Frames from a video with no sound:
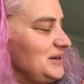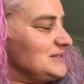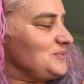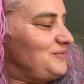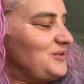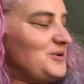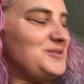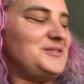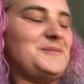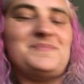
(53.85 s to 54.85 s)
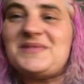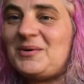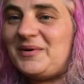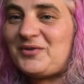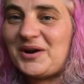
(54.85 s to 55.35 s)
is we've got
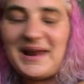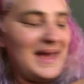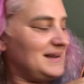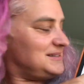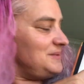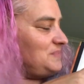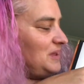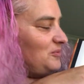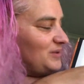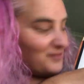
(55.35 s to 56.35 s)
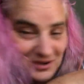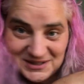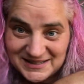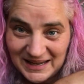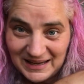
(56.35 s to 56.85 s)
an act, we've got a
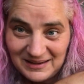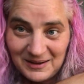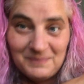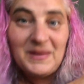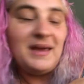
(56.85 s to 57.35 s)
scene,